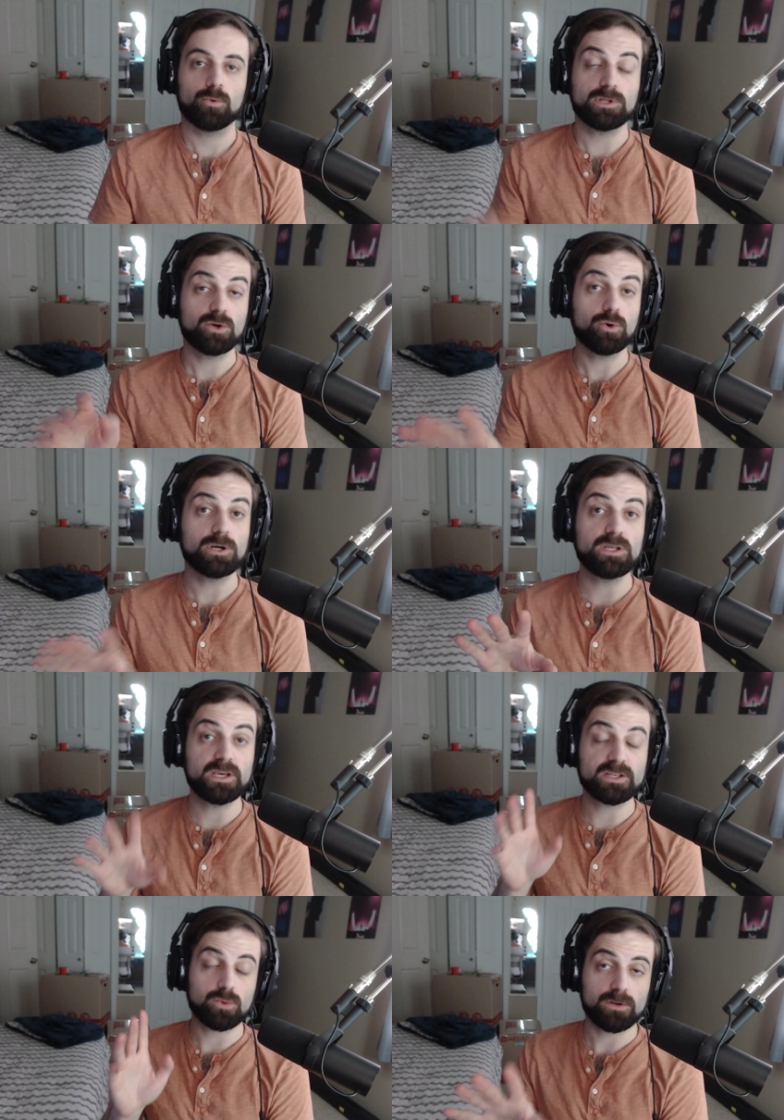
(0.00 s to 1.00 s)
Really
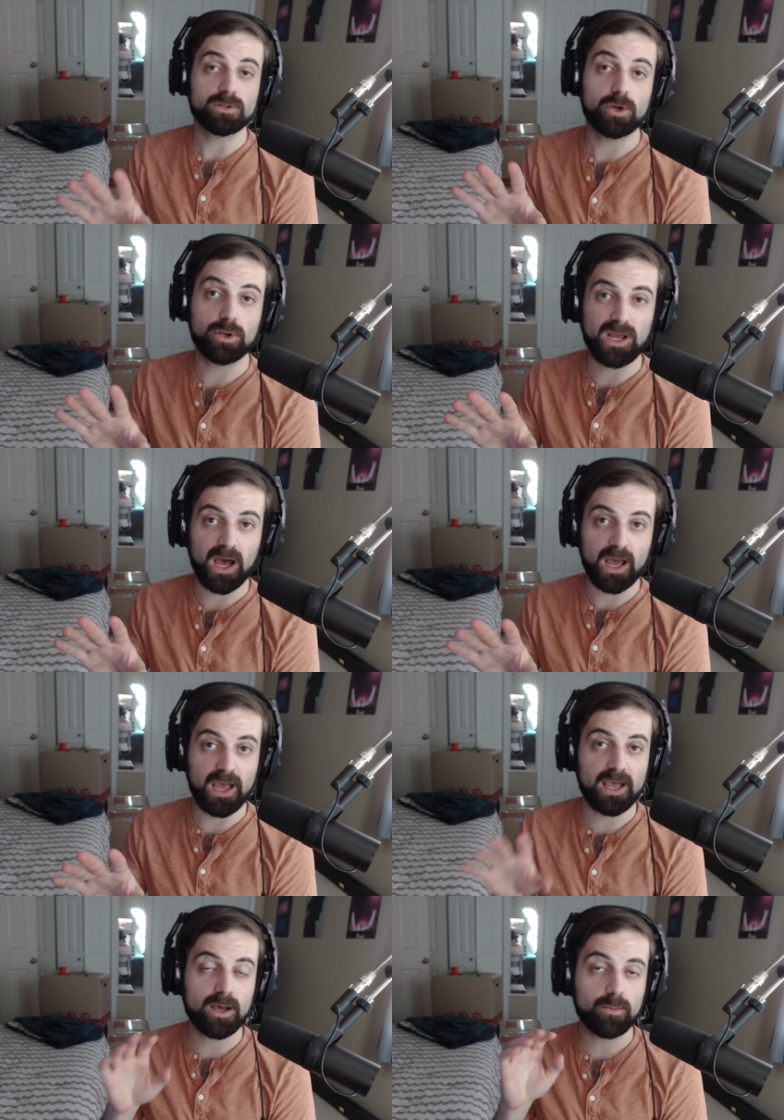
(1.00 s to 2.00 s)
quickly, it's worth noting I
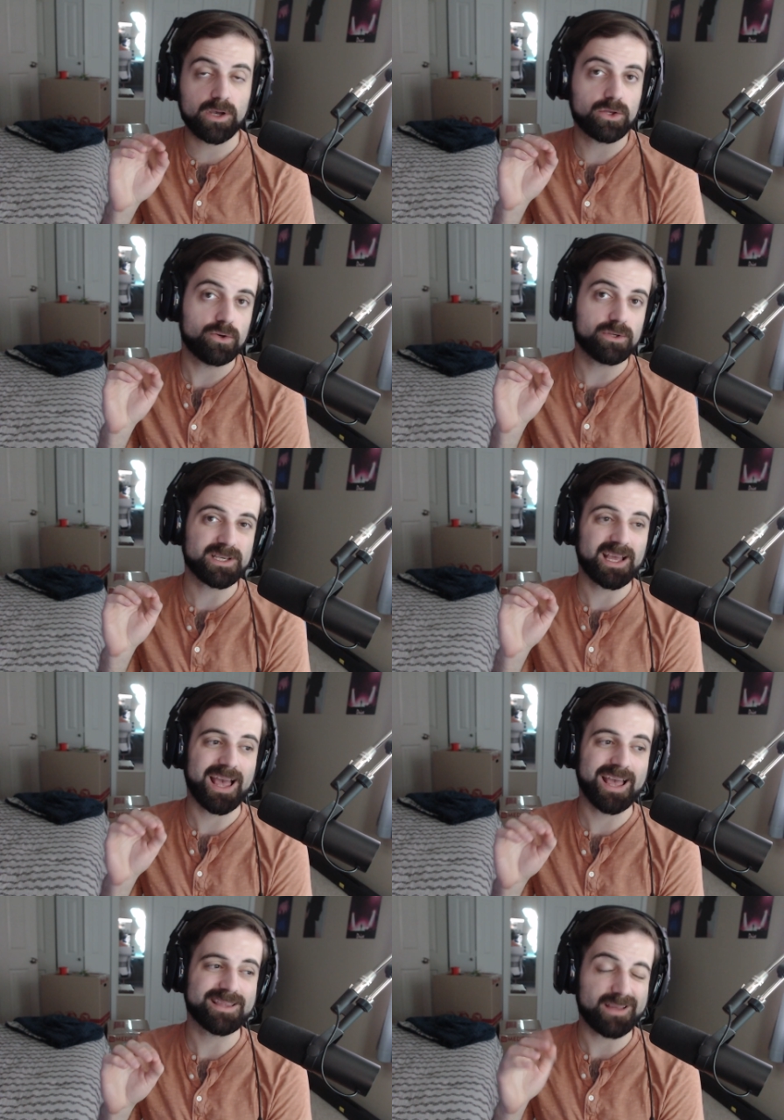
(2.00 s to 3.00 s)
am using
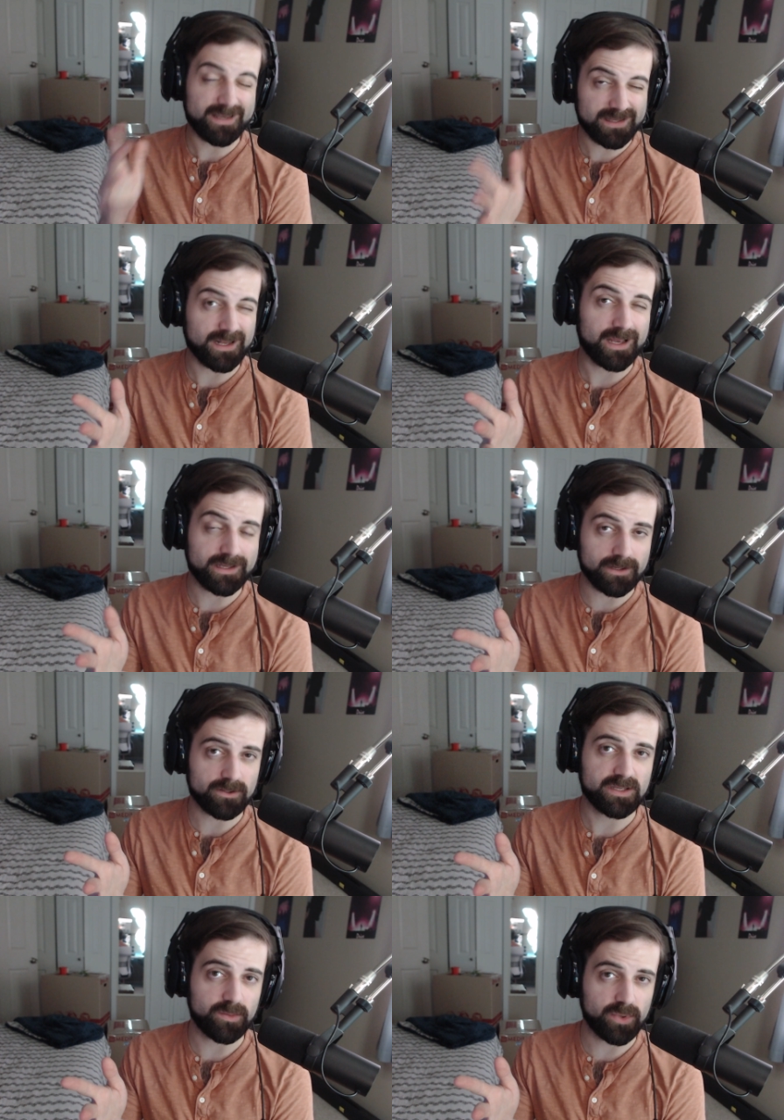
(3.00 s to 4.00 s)
a less than ideal
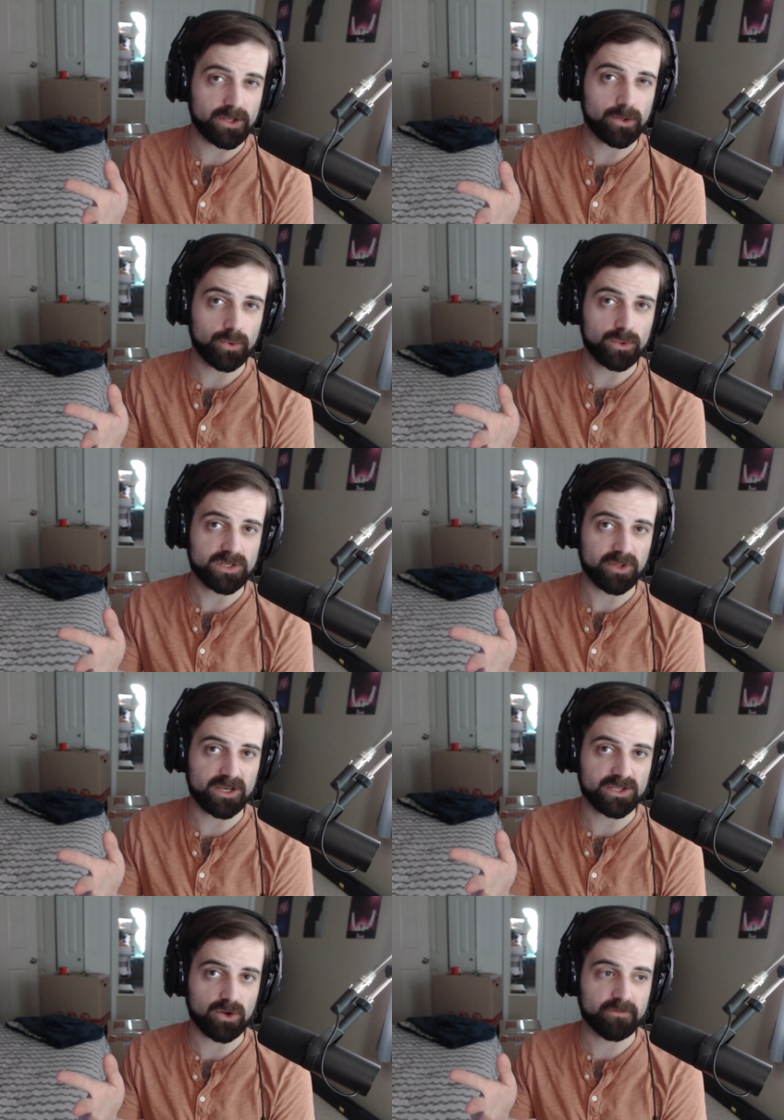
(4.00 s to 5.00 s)
CPU to
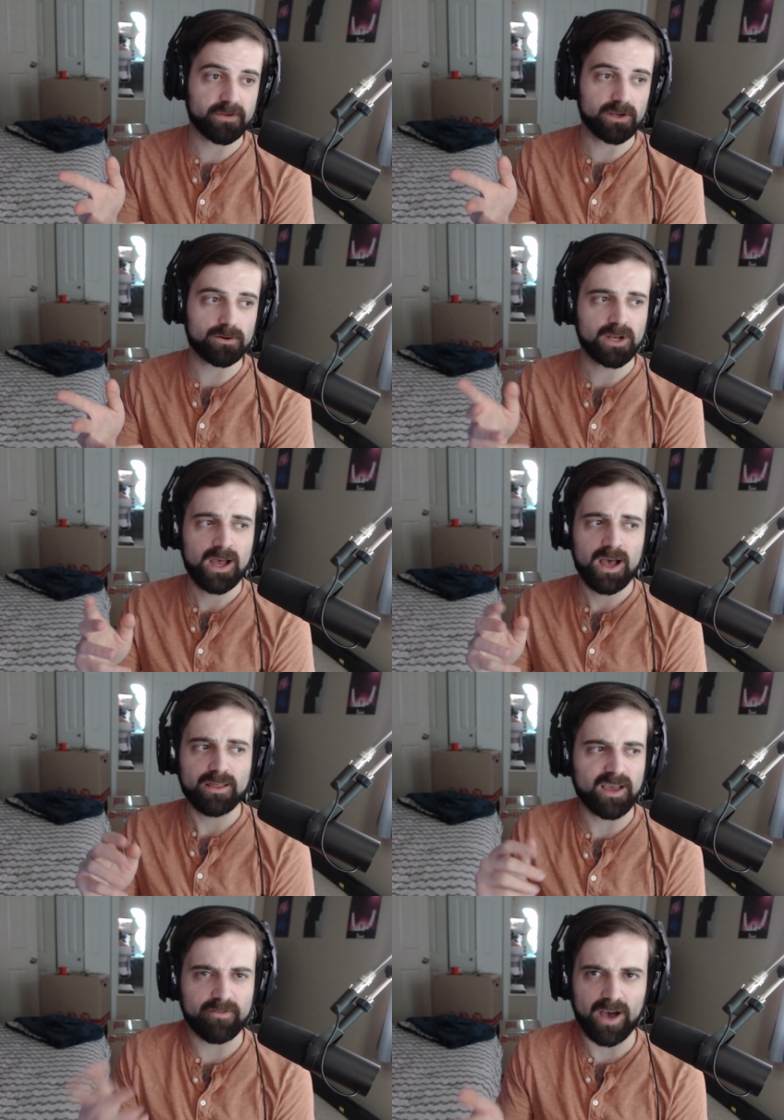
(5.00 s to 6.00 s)
play Starfield. I
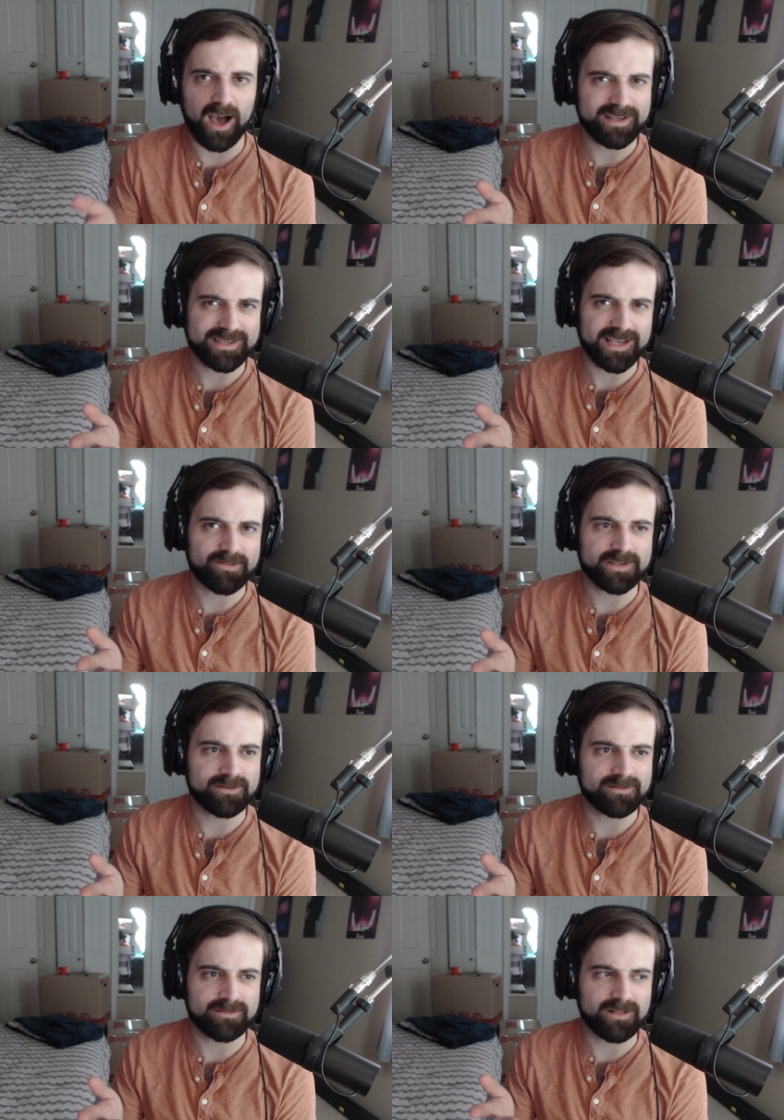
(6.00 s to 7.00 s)
think I have an
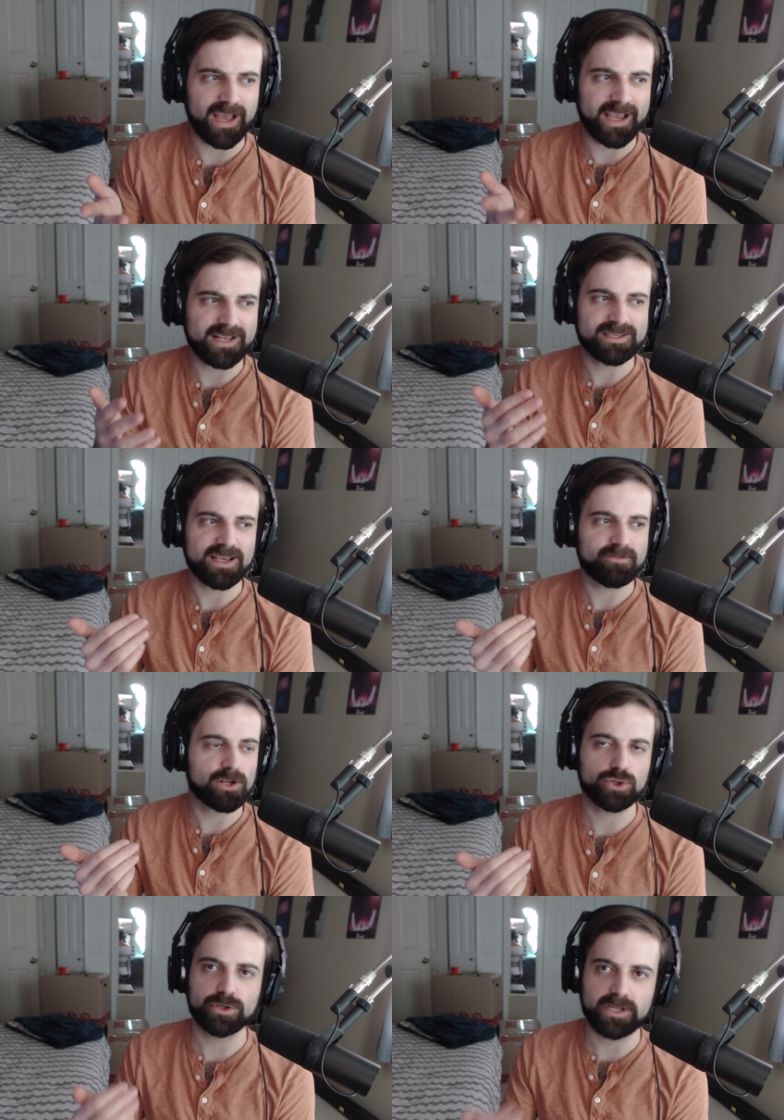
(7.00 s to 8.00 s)

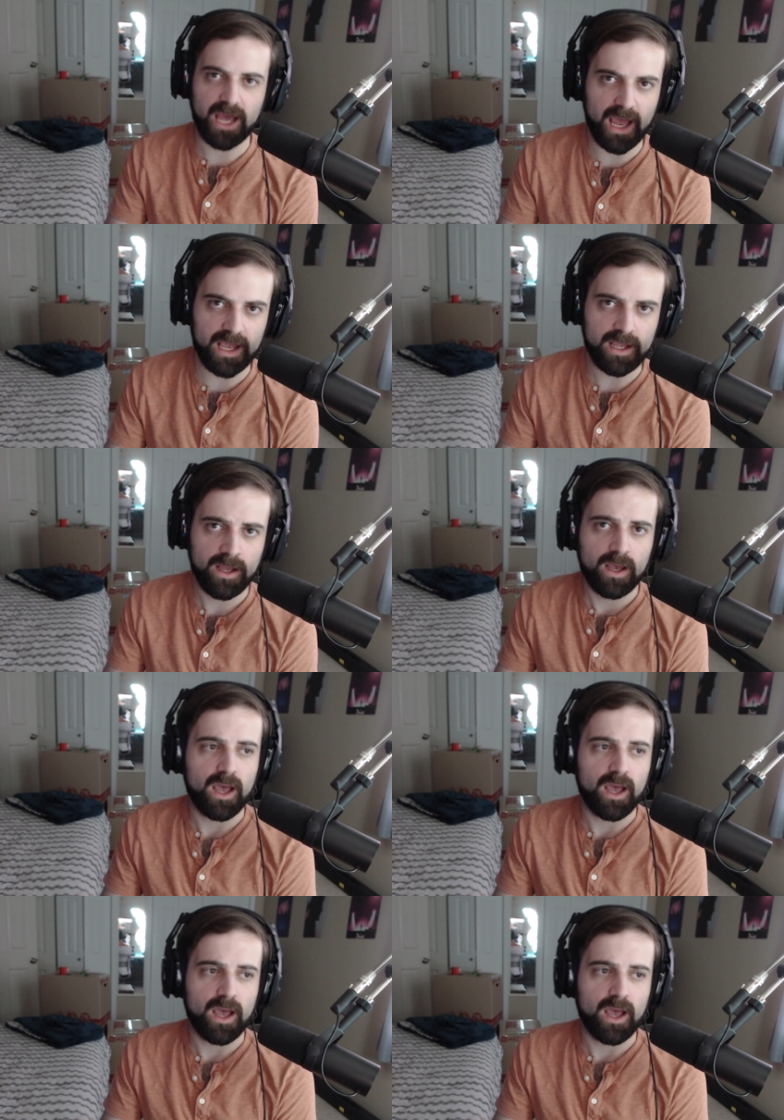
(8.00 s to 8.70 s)
i7-8700K.